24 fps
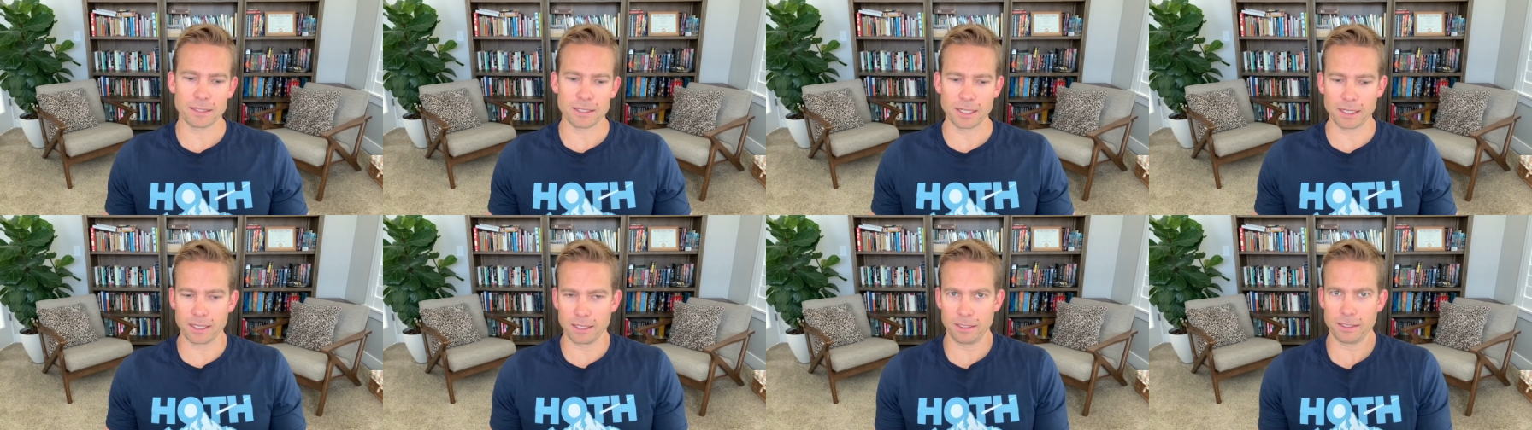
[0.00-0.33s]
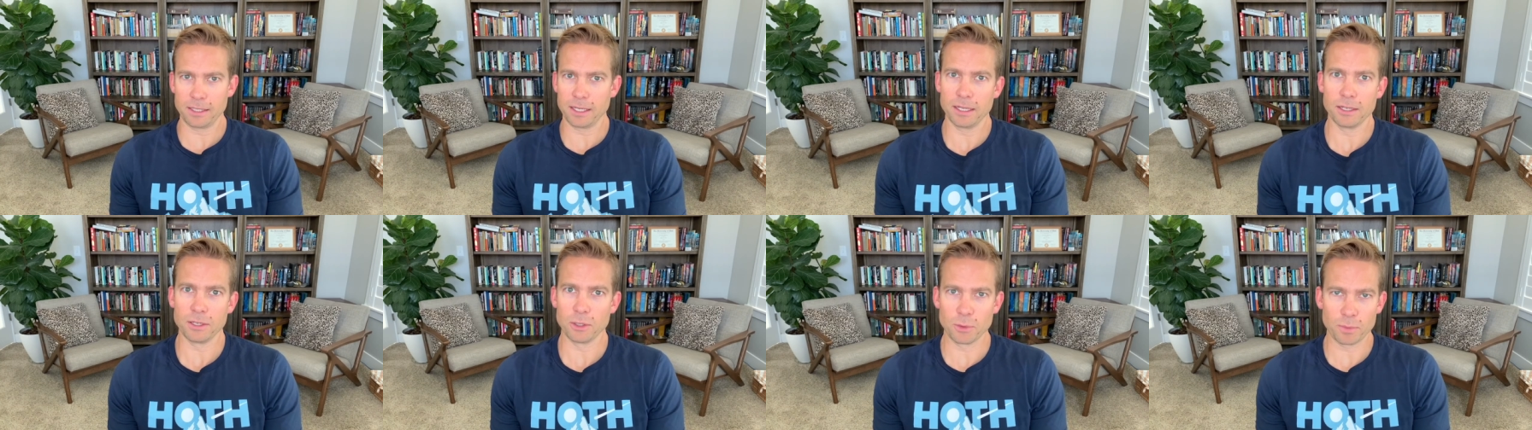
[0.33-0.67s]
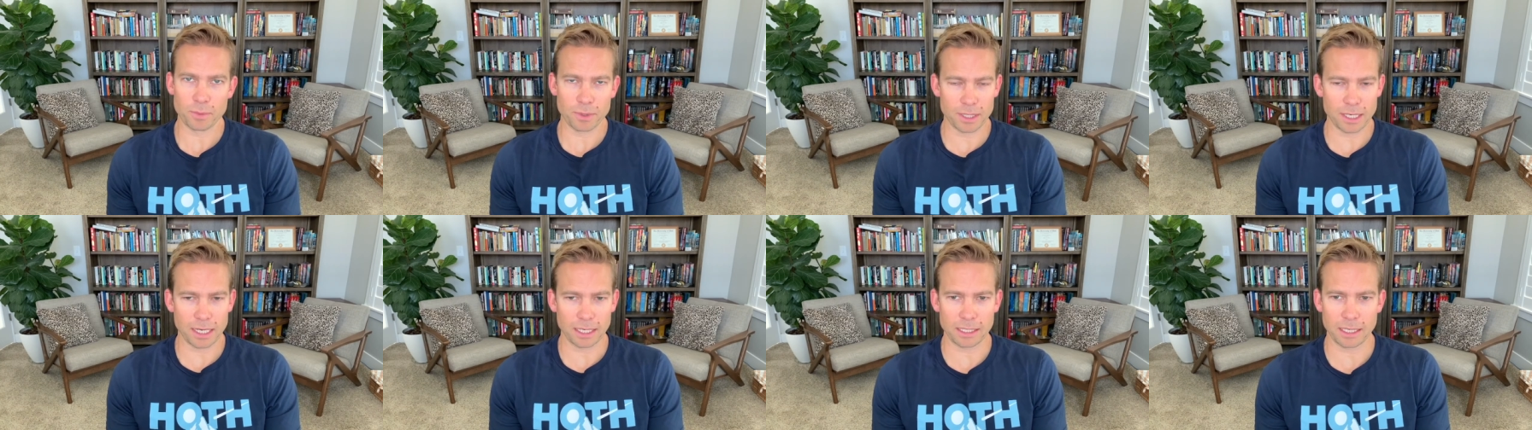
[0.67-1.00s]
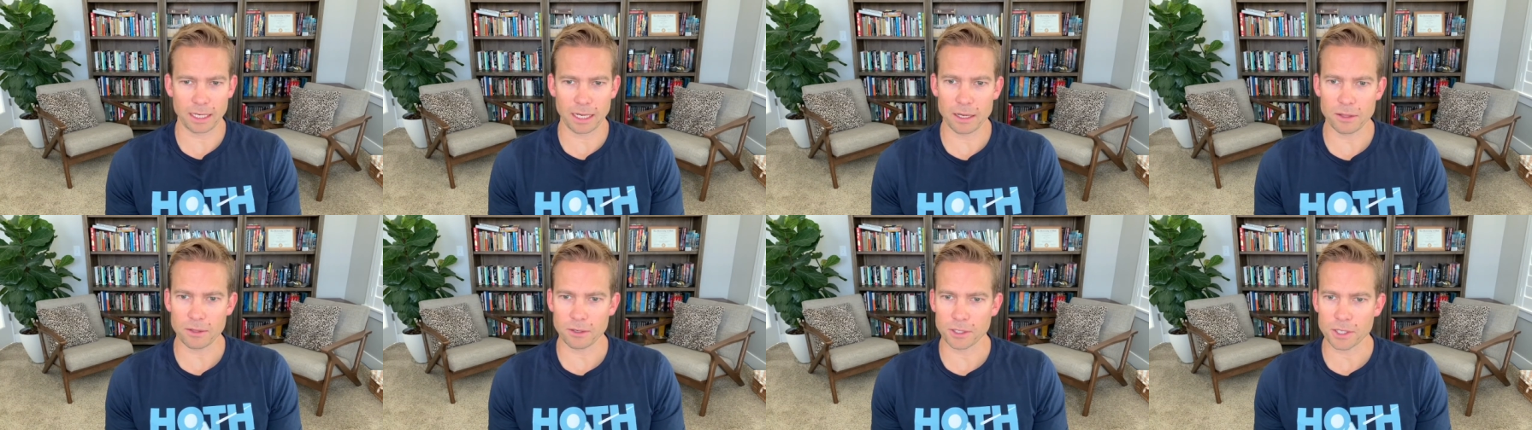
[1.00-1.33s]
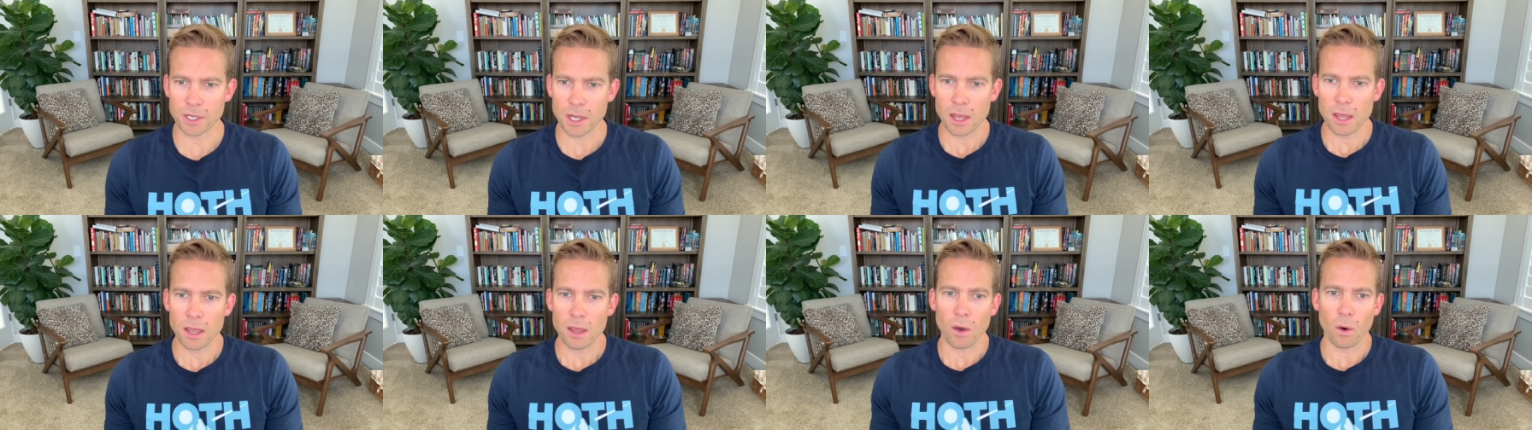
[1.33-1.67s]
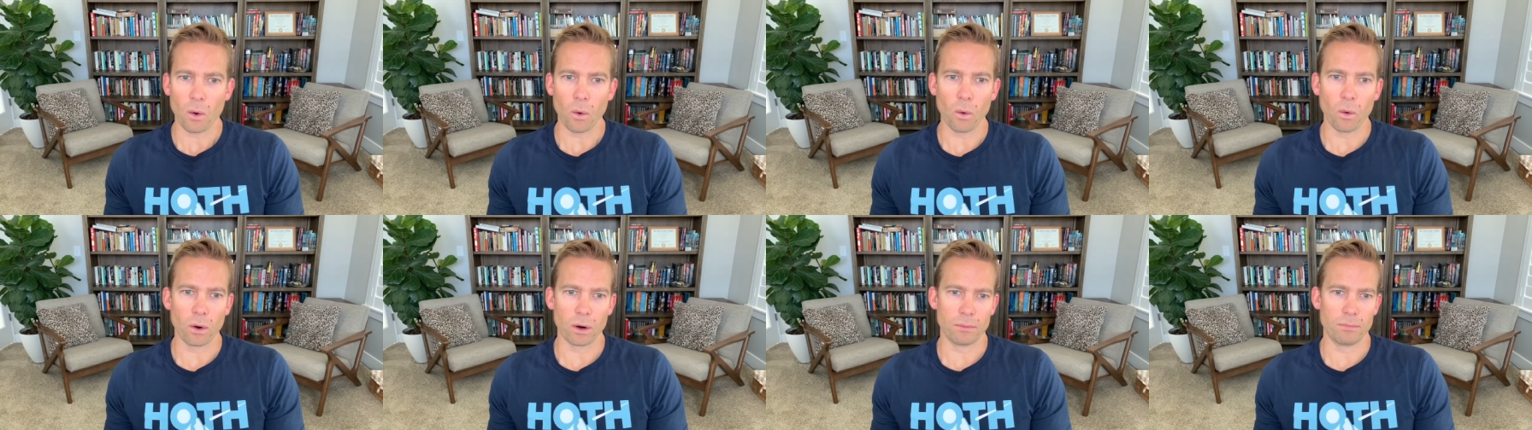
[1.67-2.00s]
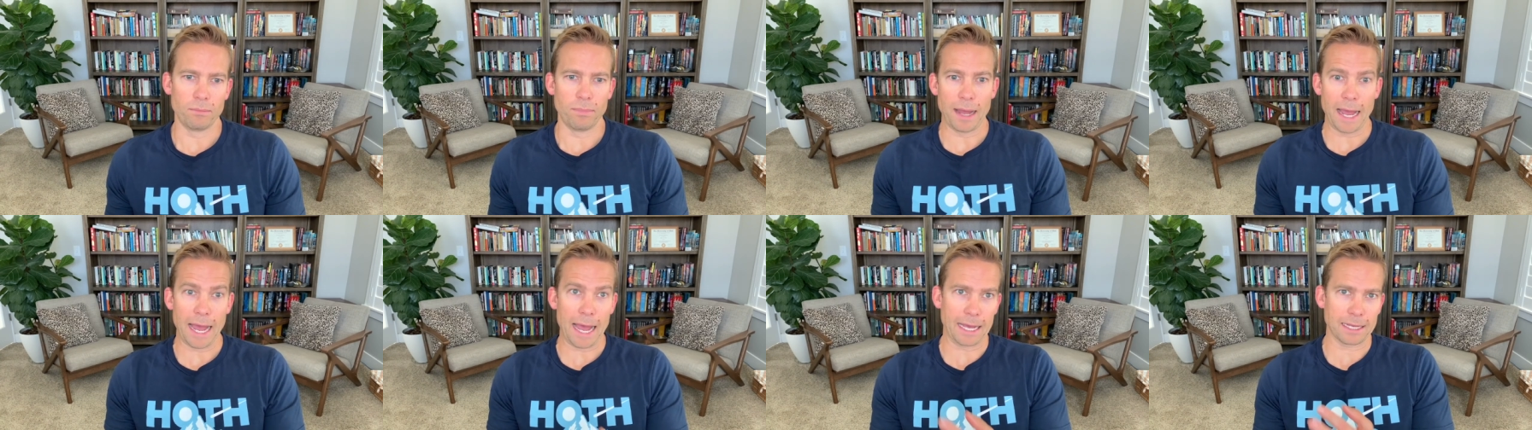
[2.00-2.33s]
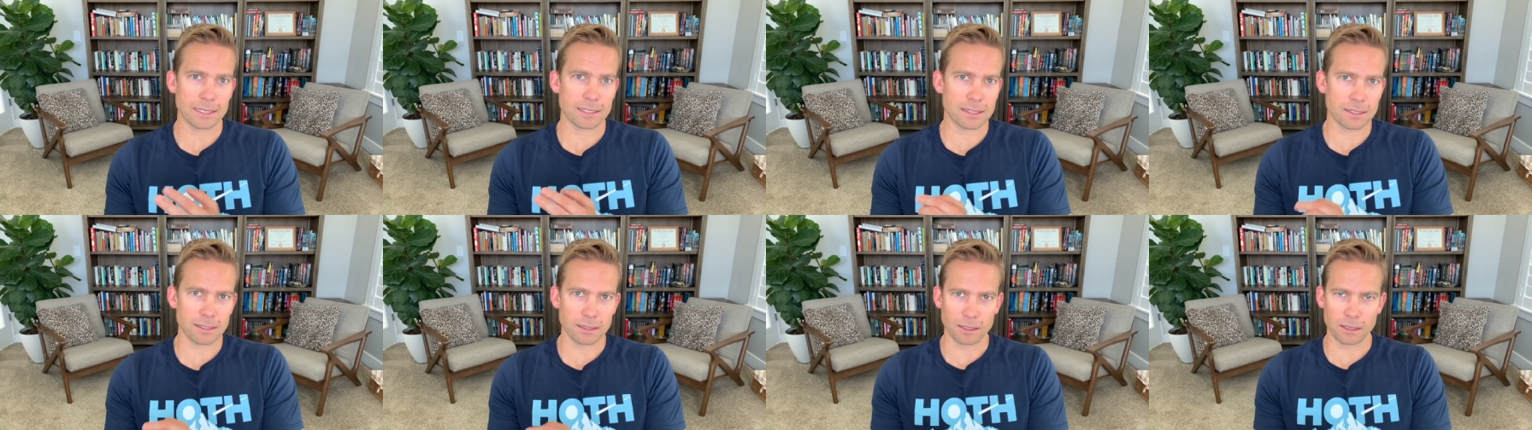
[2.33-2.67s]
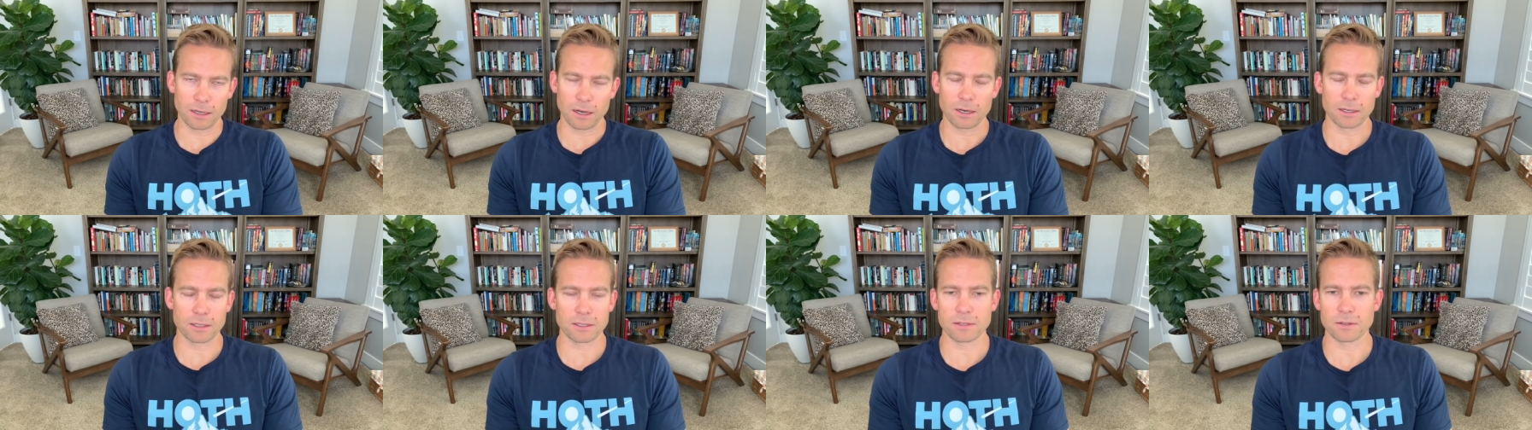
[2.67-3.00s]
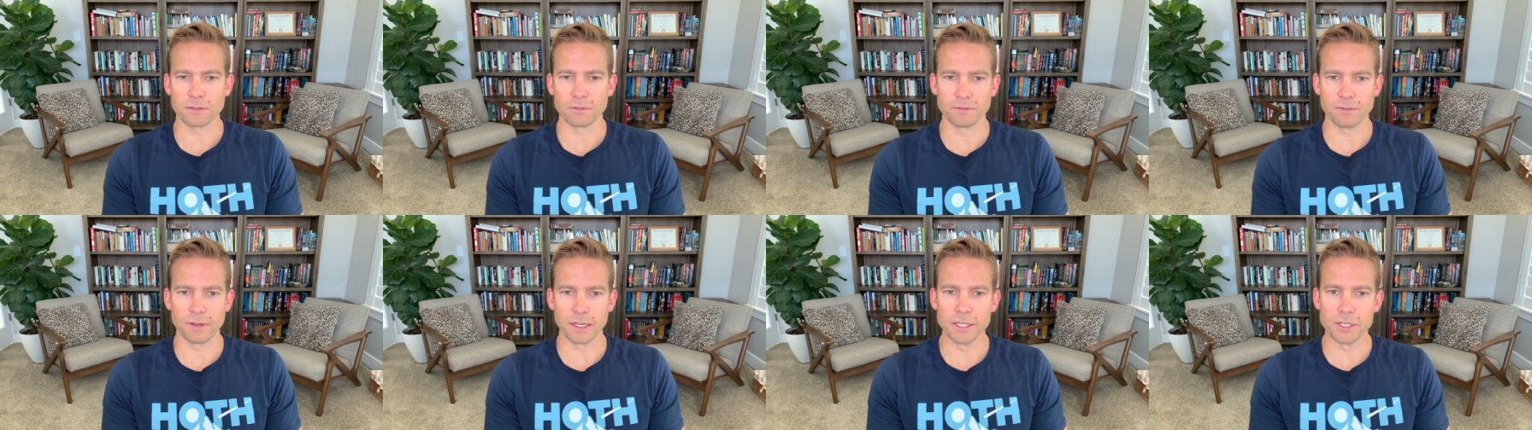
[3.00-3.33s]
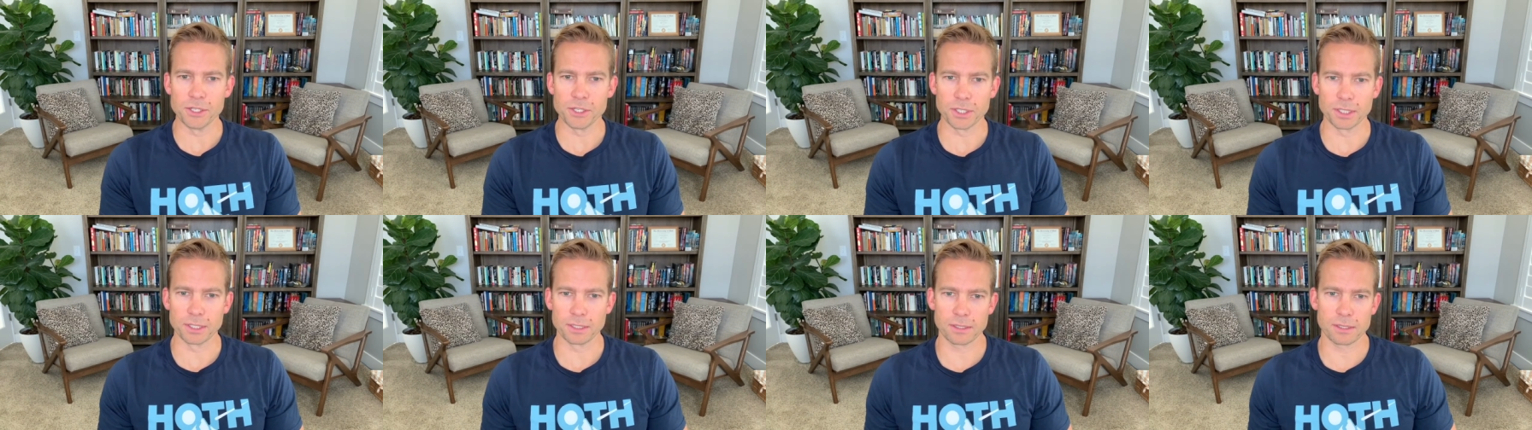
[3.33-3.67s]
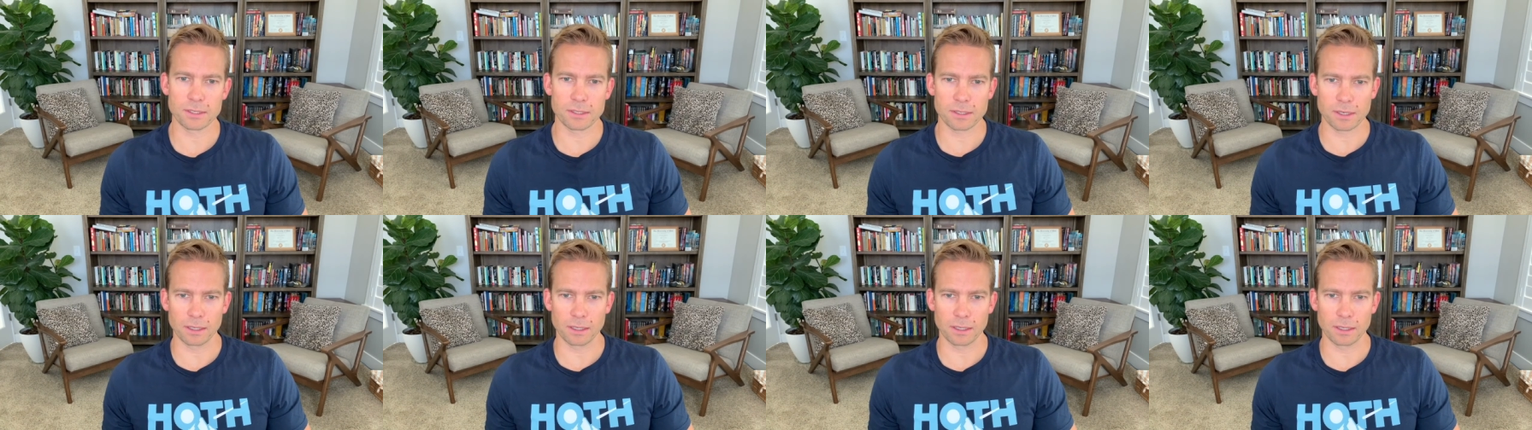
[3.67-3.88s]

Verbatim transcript: to continue protecting others. Or Bast, the goddess of vengeance,